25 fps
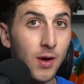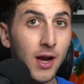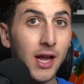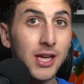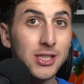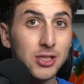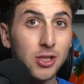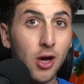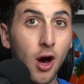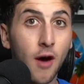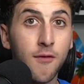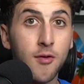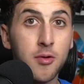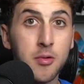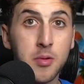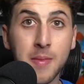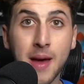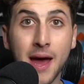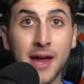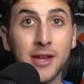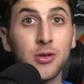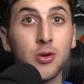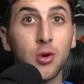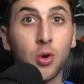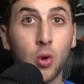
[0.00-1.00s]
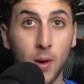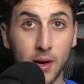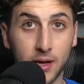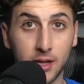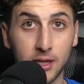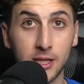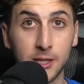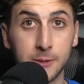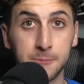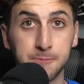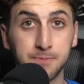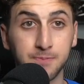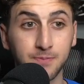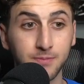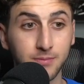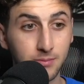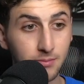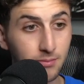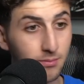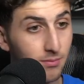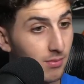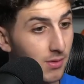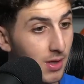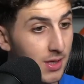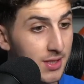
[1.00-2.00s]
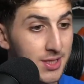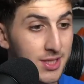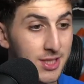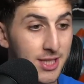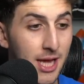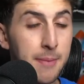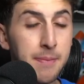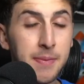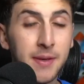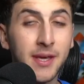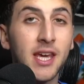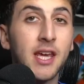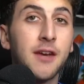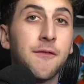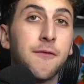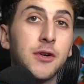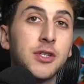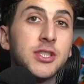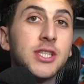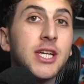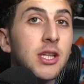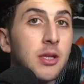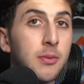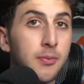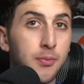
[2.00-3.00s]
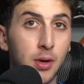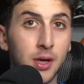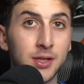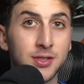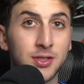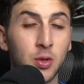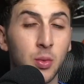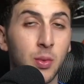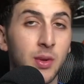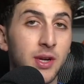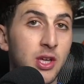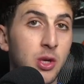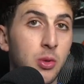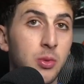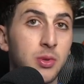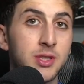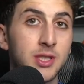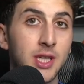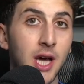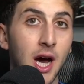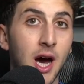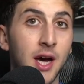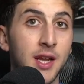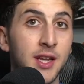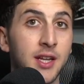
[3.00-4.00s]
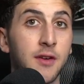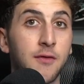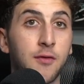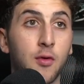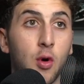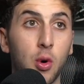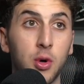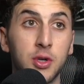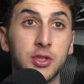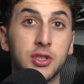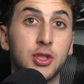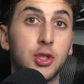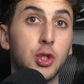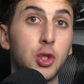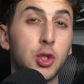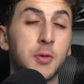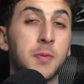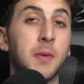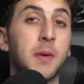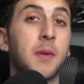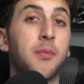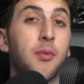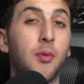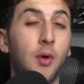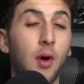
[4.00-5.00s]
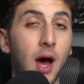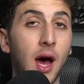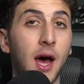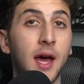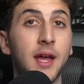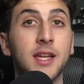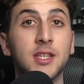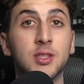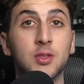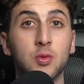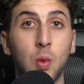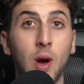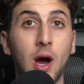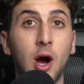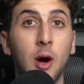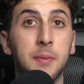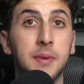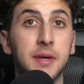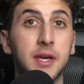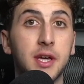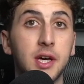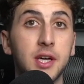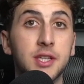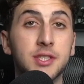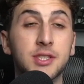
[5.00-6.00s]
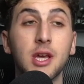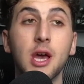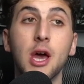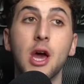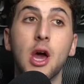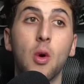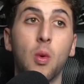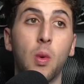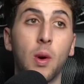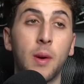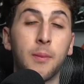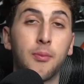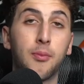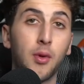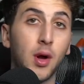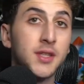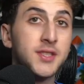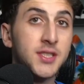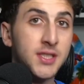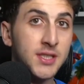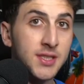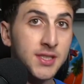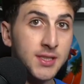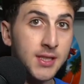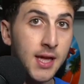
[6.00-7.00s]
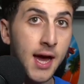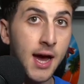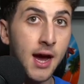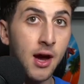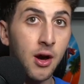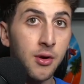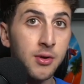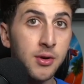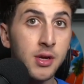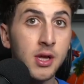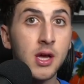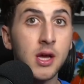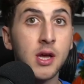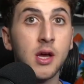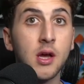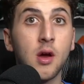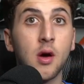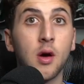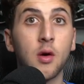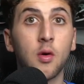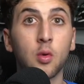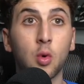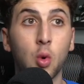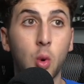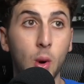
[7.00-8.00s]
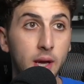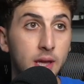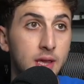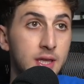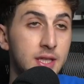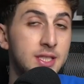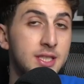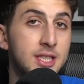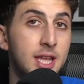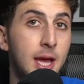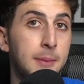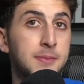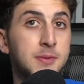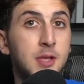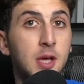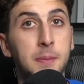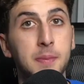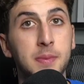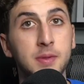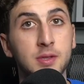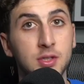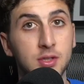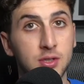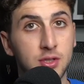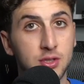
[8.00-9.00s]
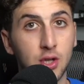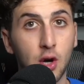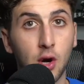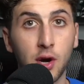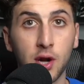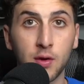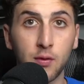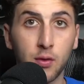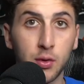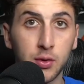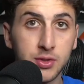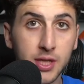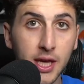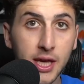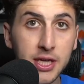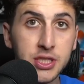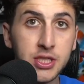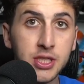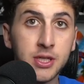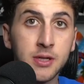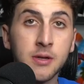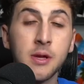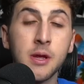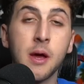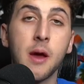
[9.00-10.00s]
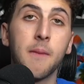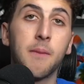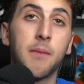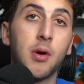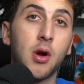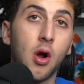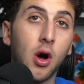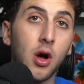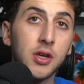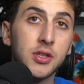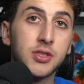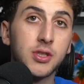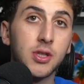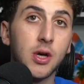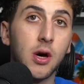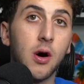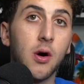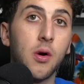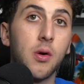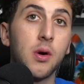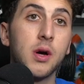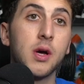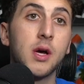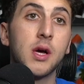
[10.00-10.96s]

I saw from Emmanuel Quickley, stepping in for Jalen Brunson when he was gone. And of course, Deuce McBride as well, because when Brunson's down, Quickley steps up into the starting rotation, but also